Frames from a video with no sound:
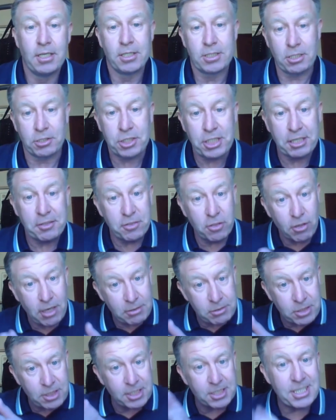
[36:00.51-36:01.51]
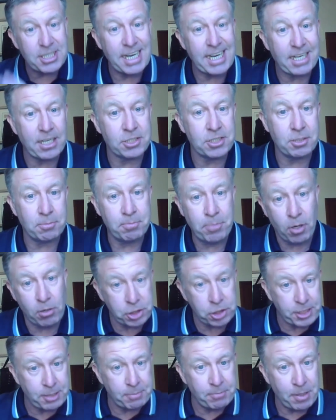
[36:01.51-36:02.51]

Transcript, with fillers: So she thought I was going to take her to posh